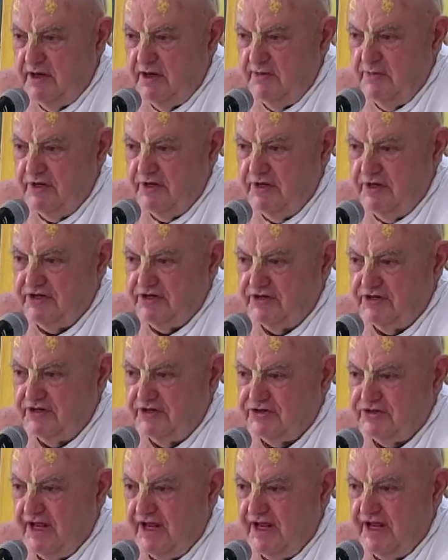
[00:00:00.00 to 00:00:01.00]
Narada Muni
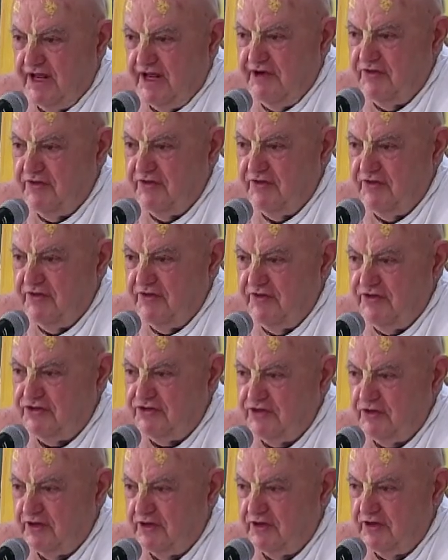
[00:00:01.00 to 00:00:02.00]
said, listen, any one of
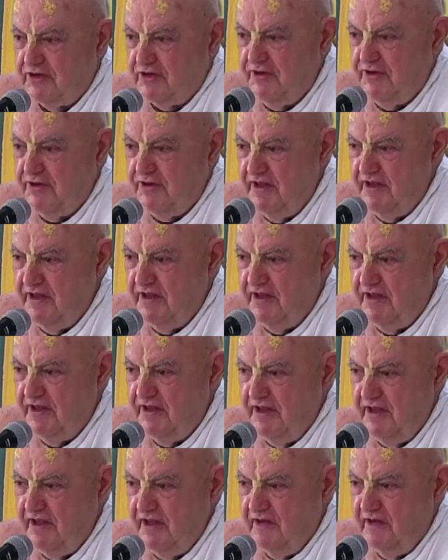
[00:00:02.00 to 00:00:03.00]
these children can be
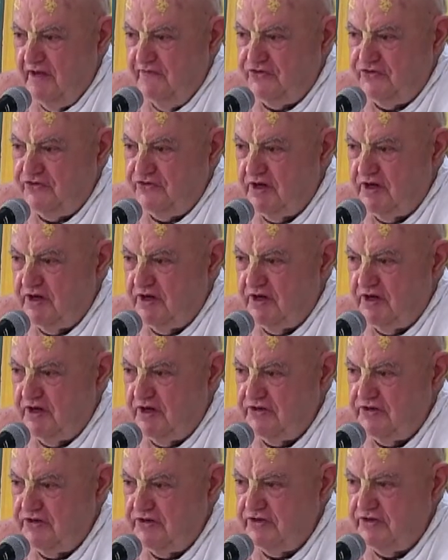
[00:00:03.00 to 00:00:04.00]
Vishnu
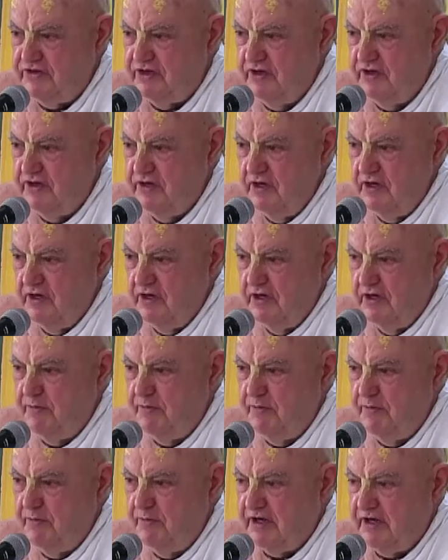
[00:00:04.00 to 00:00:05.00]
incarnation,
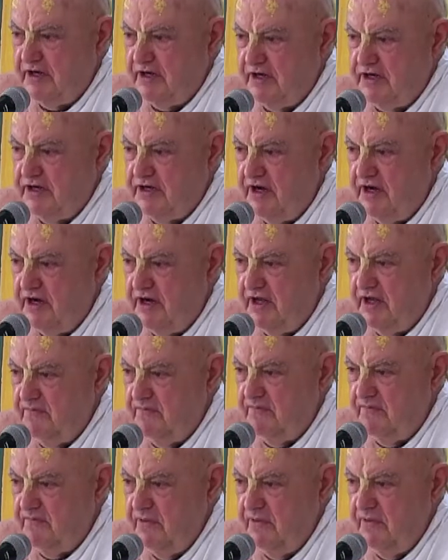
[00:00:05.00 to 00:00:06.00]
so you better take care of
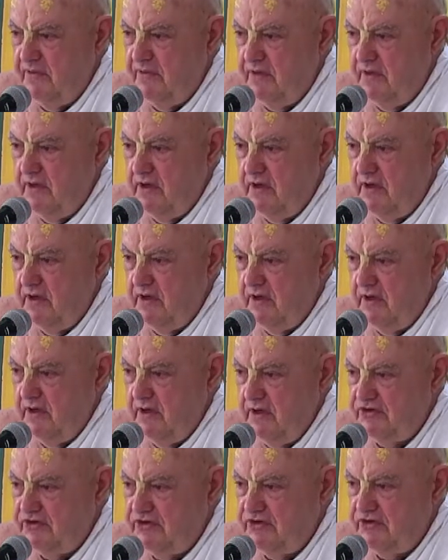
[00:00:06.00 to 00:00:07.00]
that.
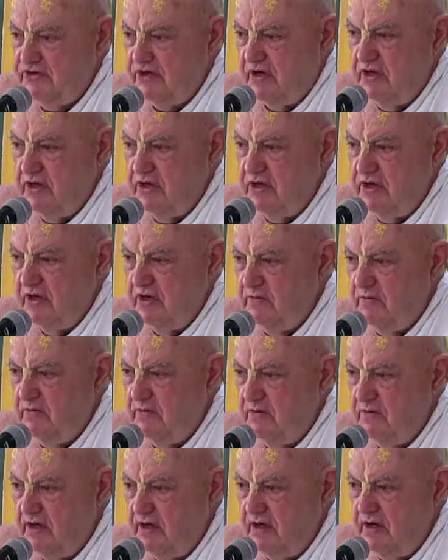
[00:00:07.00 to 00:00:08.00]
So he started
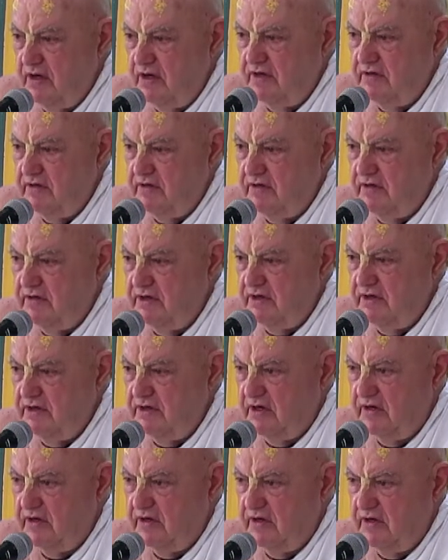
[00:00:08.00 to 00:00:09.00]
killing them all and
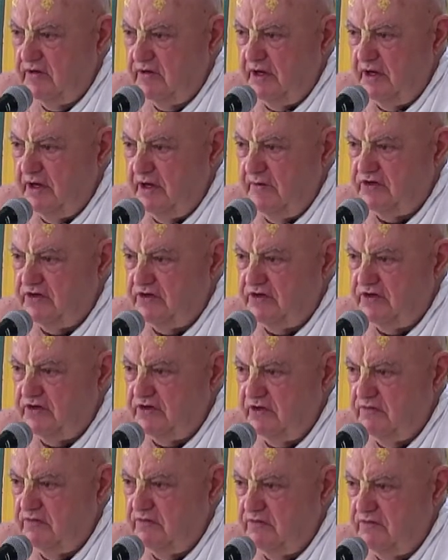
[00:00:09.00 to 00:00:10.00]
killing all the other babies
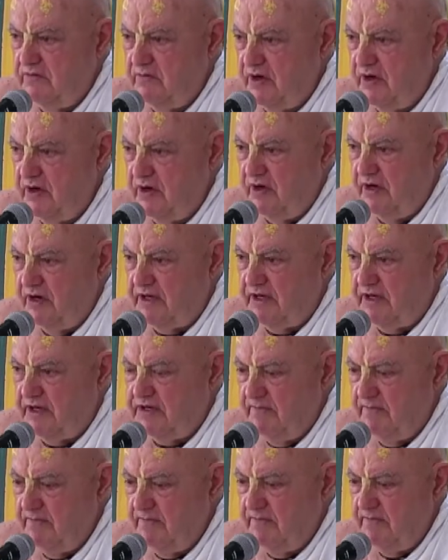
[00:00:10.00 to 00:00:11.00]
that were born at
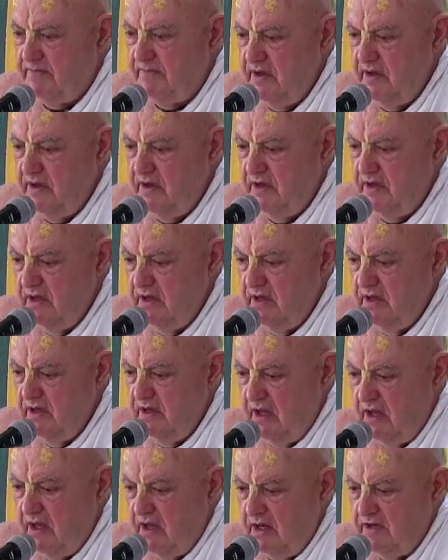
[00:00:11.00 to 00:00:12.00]
that time.
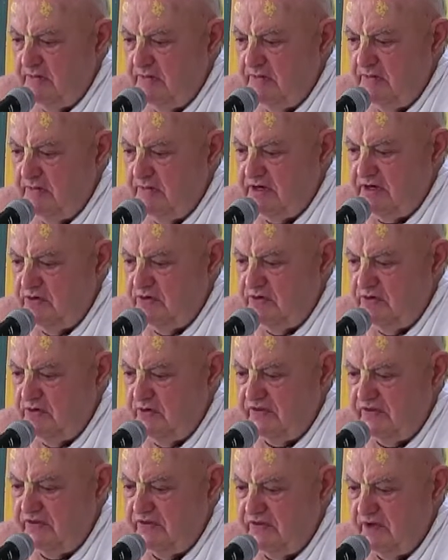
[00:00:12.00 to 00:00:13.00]
The demon can
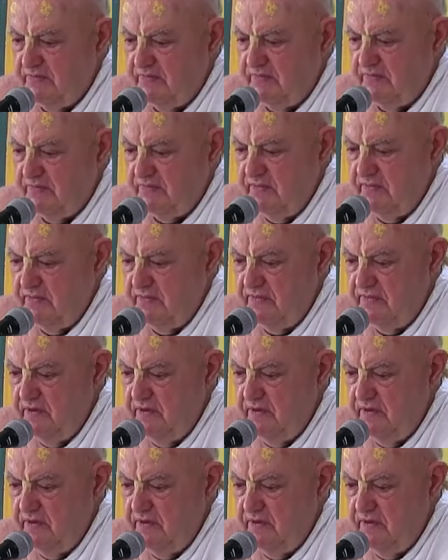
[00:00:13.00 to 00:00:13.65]
do anything.